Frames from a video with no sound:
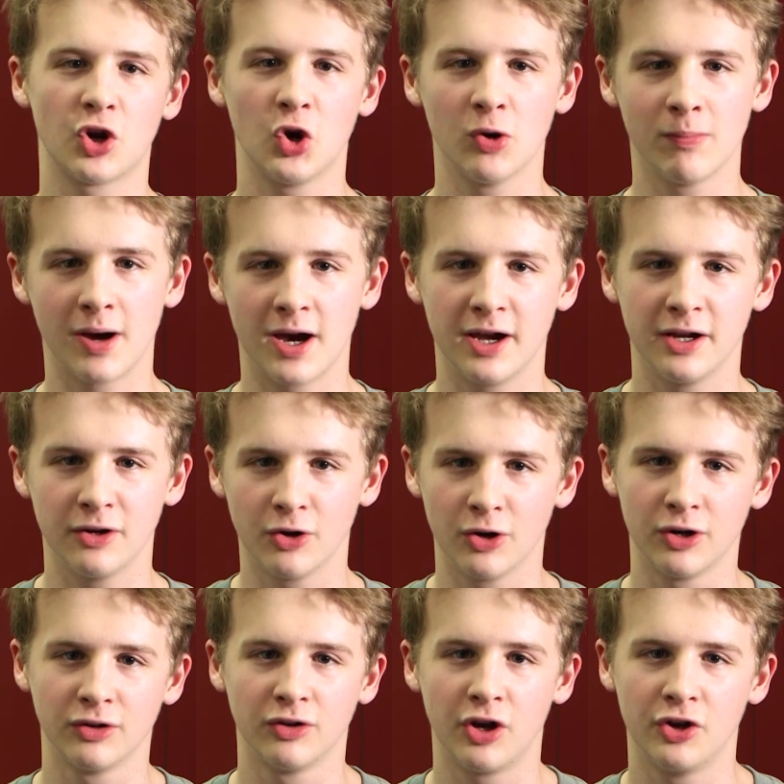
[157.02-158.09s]
turbine
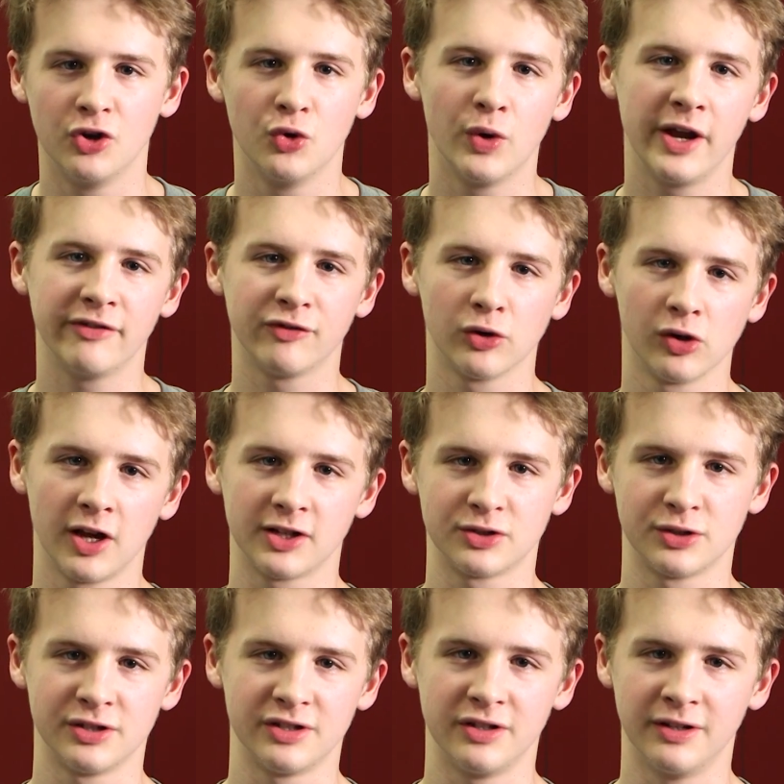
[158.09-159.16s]
or a new way for
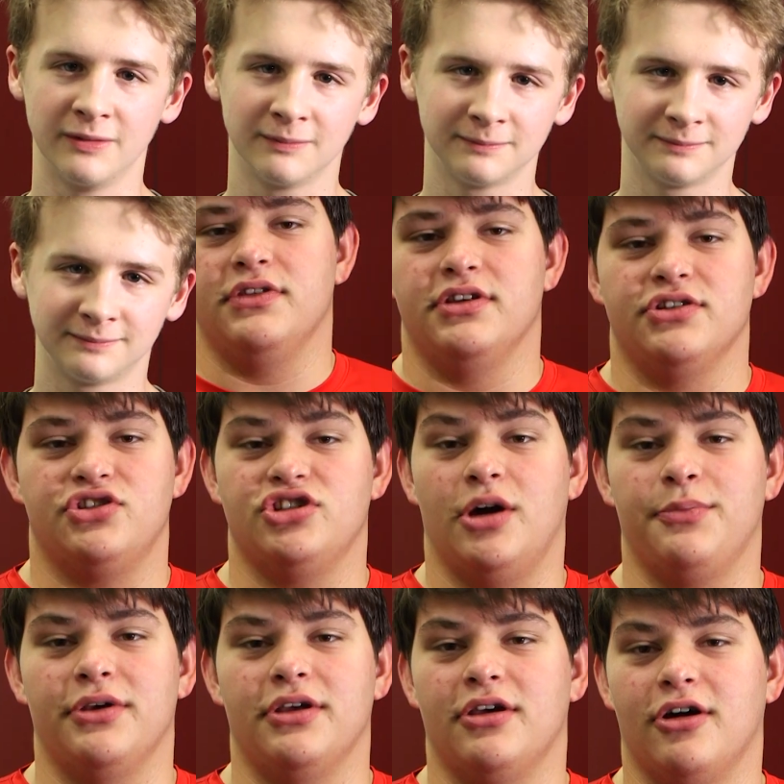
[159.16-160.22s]
electricity. The
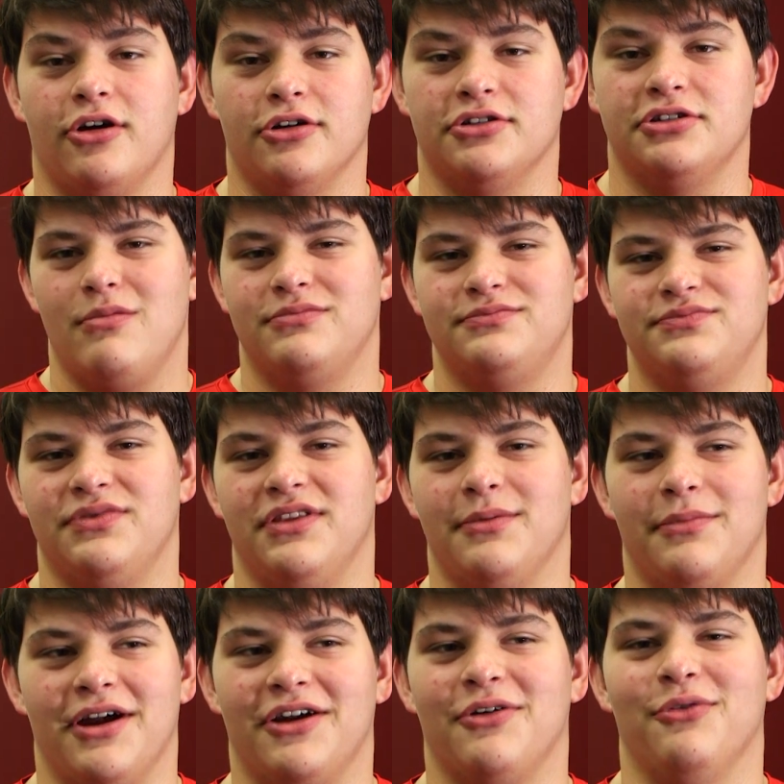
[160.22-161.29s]
shopping cart, the
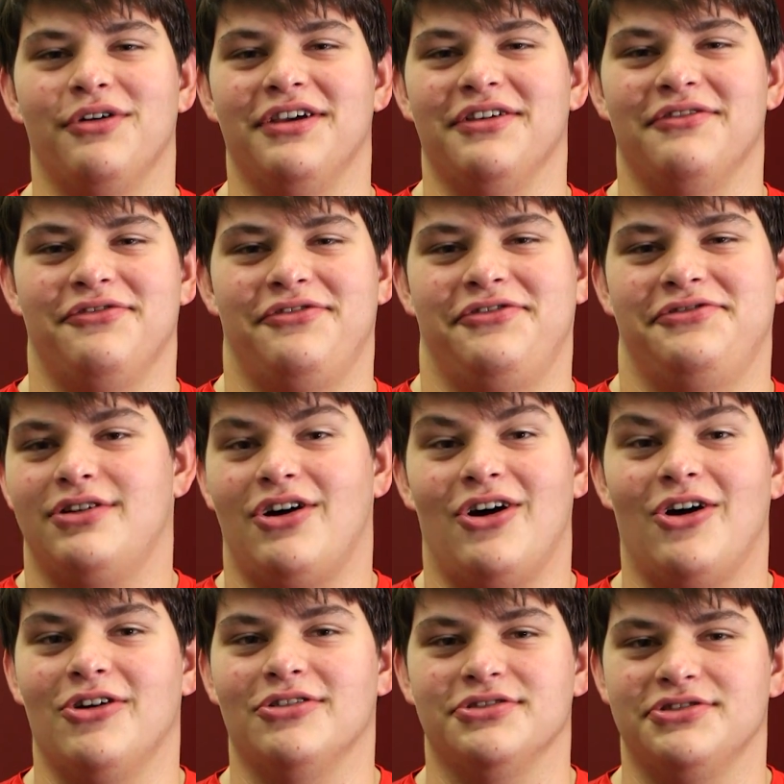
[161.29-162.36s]
microwave,
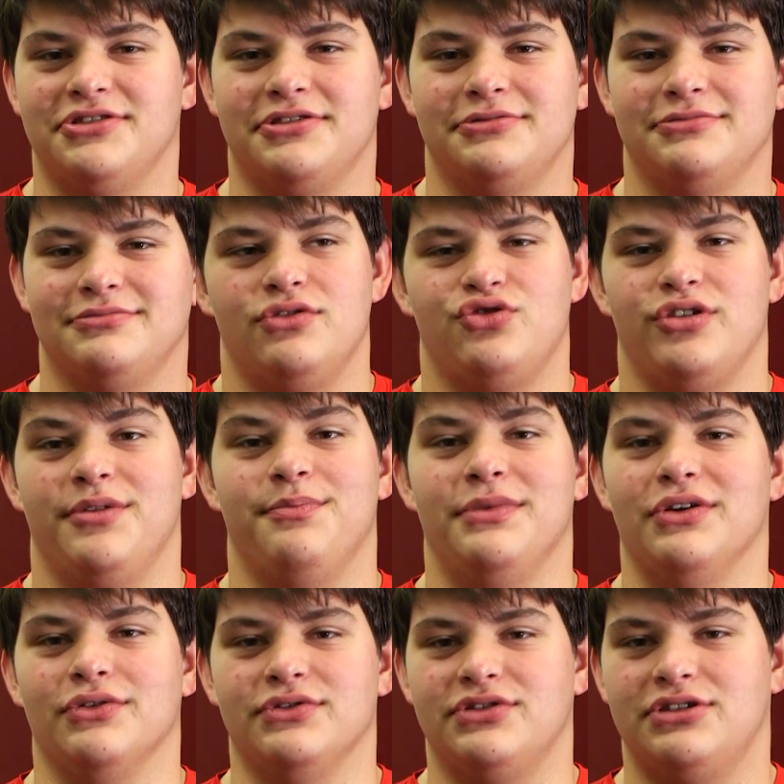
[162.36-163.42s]
cars,
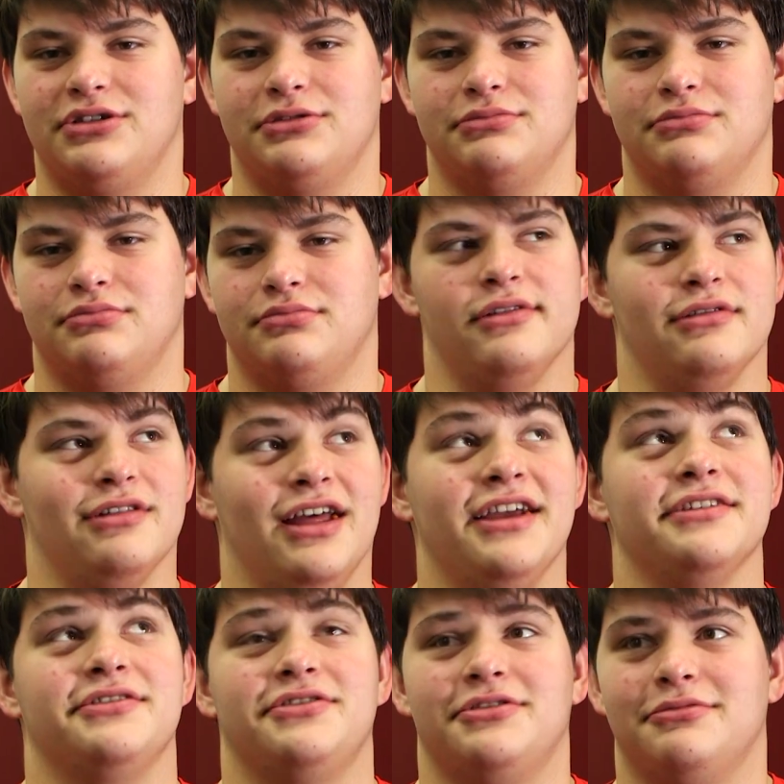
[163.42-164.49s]
treadmills,
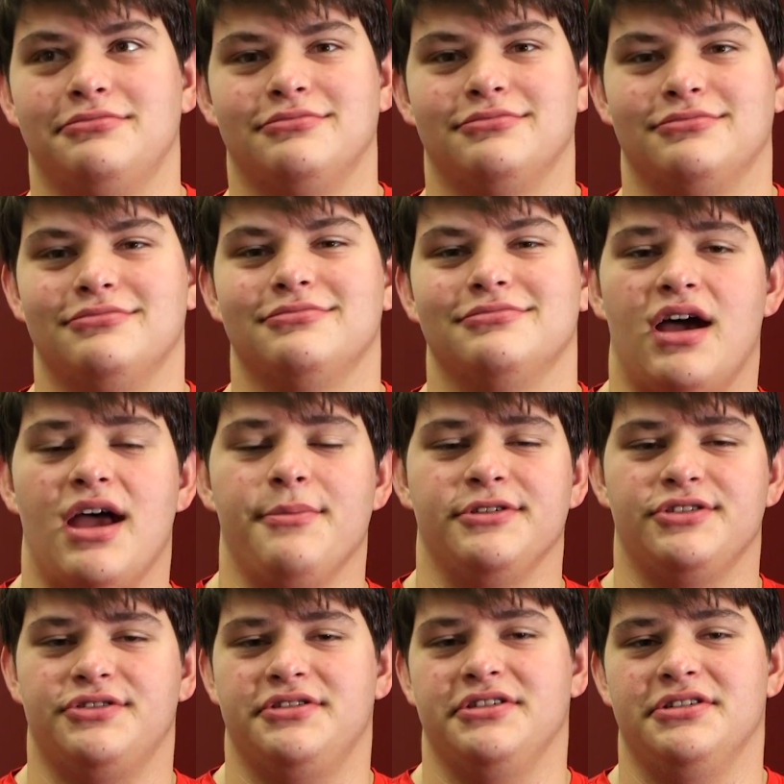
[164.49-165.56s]
lights. I'm
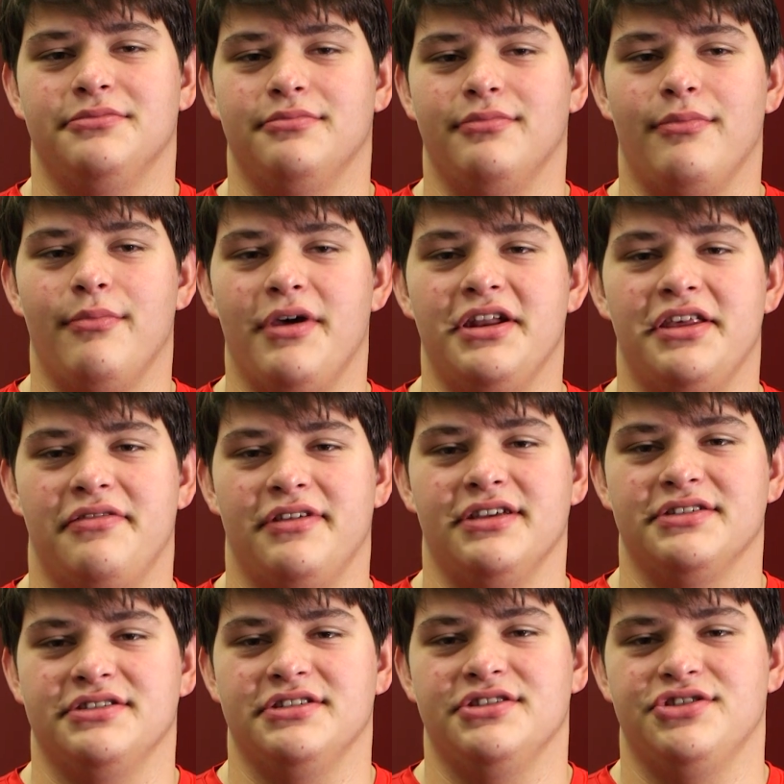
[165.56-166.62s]
interested in many
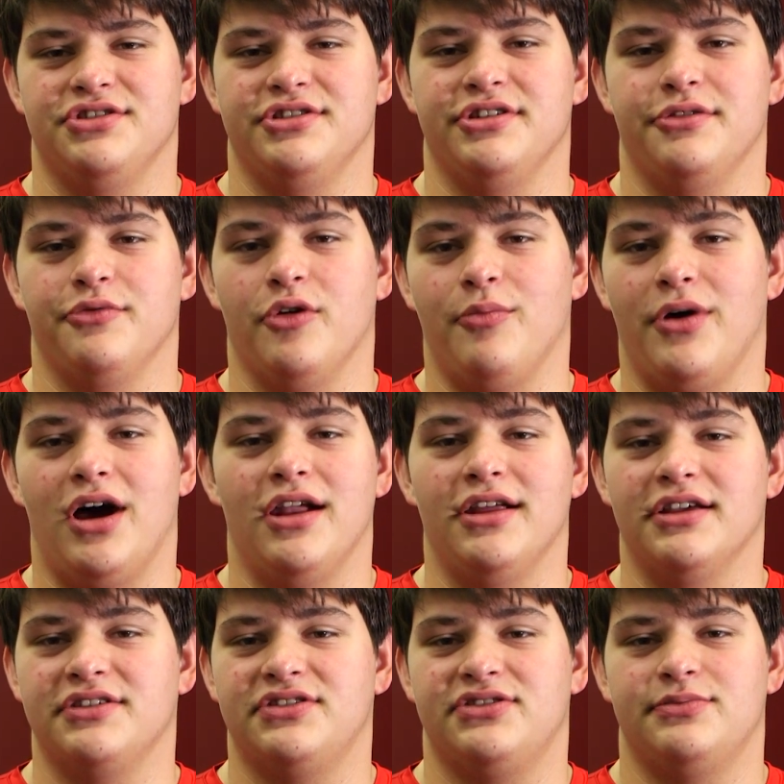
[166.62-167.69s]
things in engineering:
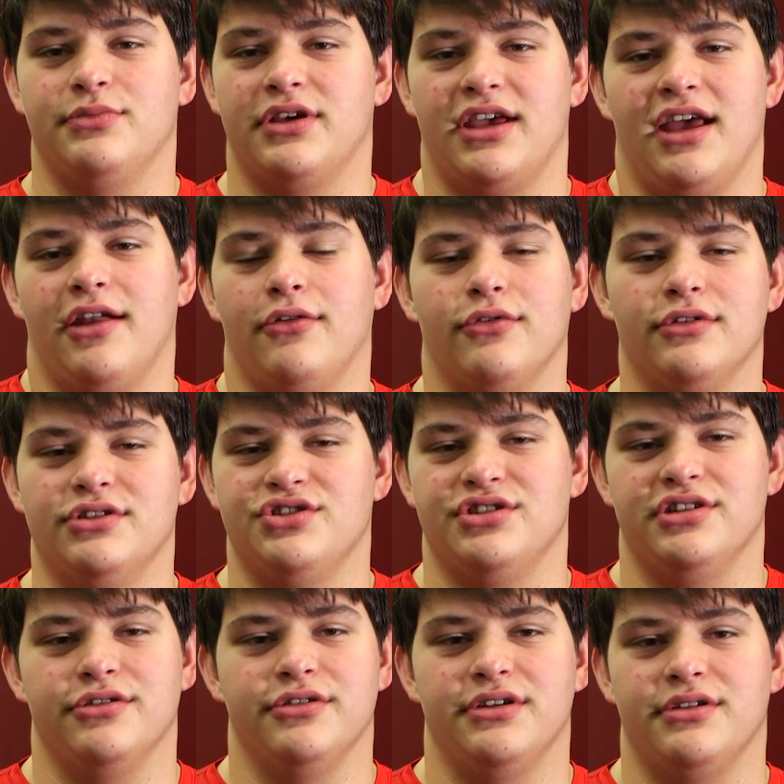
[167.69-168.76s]
robotics, mechanical
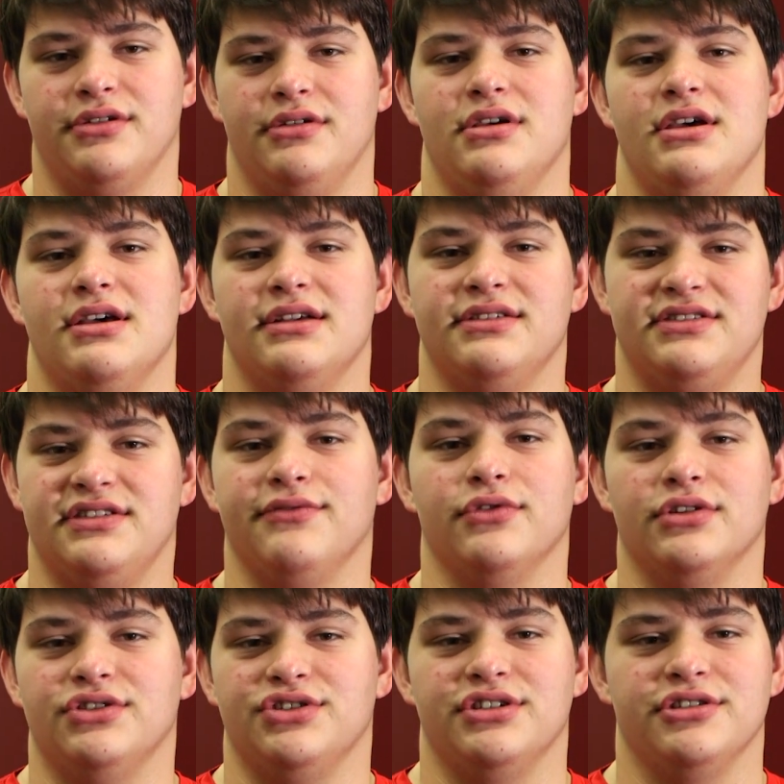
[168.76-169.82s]
engineering,
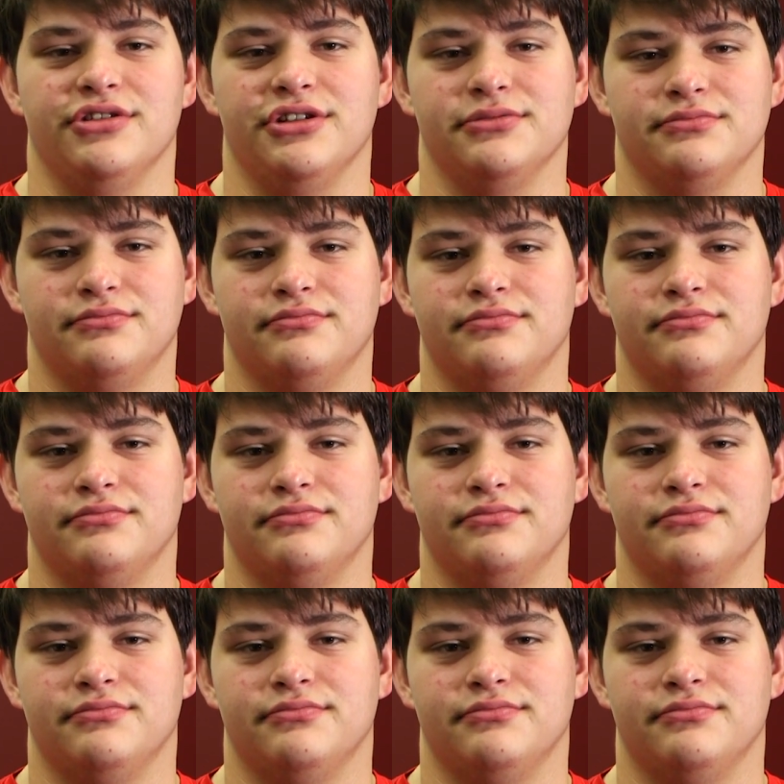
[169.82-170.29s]
civil engineering.